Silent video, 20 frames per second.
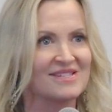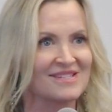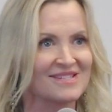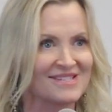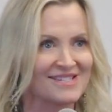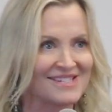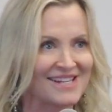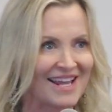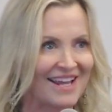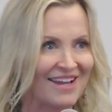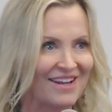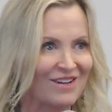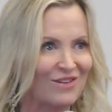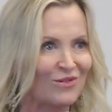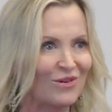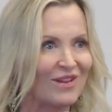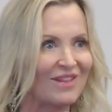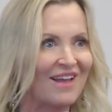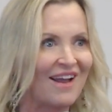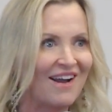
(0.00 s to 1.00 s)
and say it
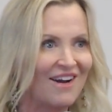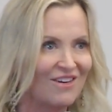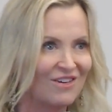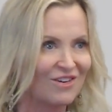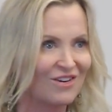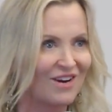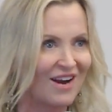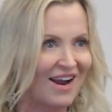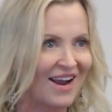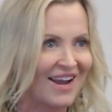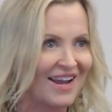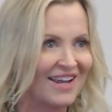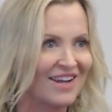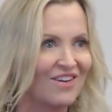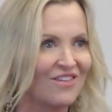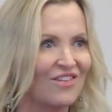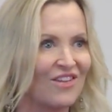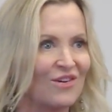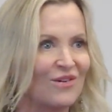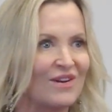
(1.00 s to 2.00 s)
without crying,
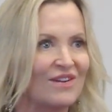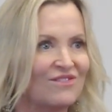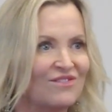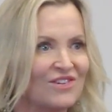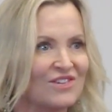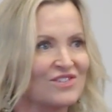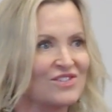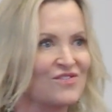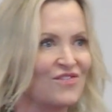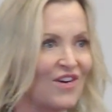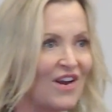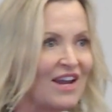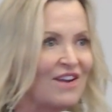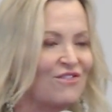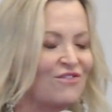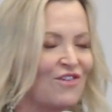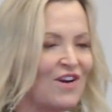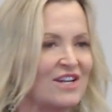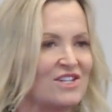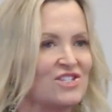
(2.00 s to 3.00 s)
although it feels very
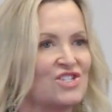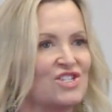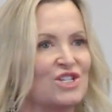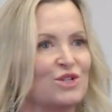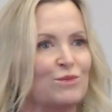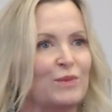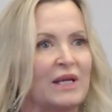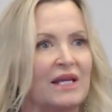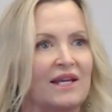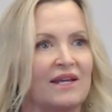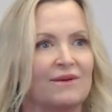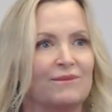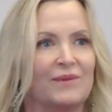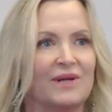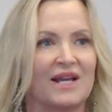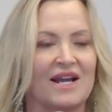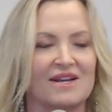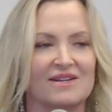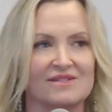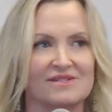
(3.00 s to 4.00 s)
fresh to me
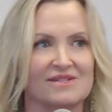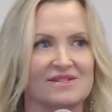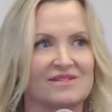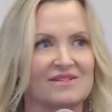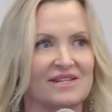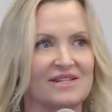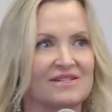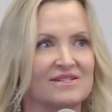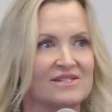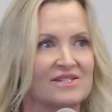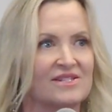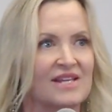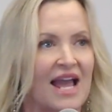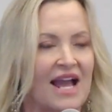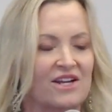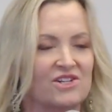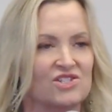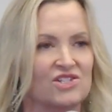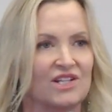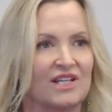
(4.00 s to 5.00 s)
because it's
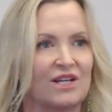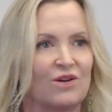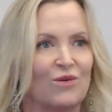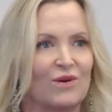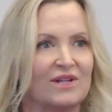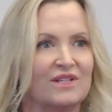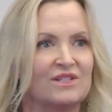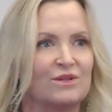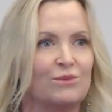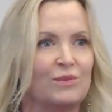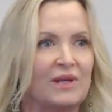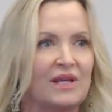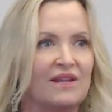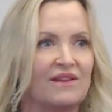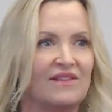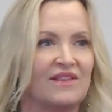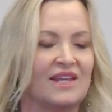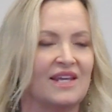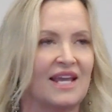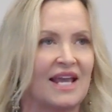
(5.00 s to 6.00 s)
actually going to be
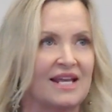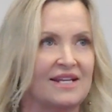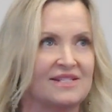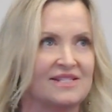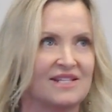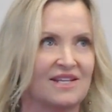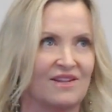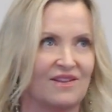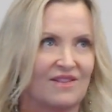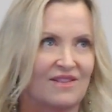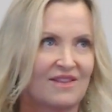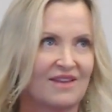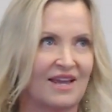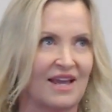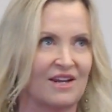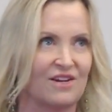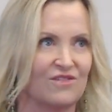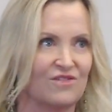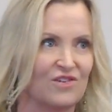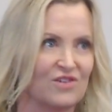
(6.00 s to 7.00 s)
the 18th
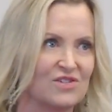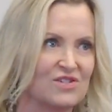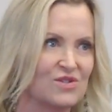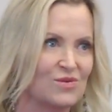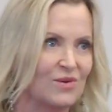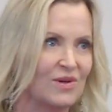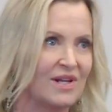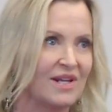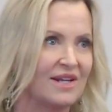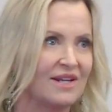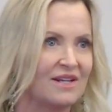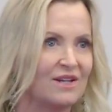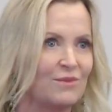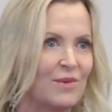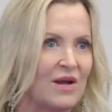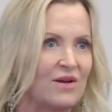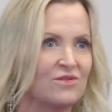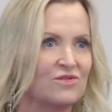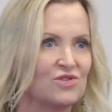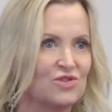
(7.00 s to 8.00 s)
anniversary in
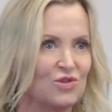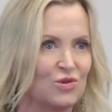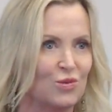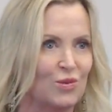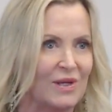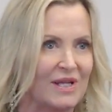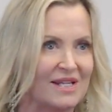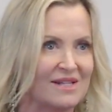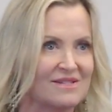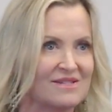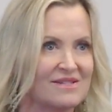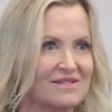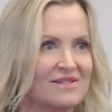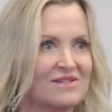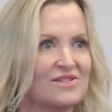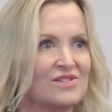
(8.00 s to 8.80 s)
about 2 weeks.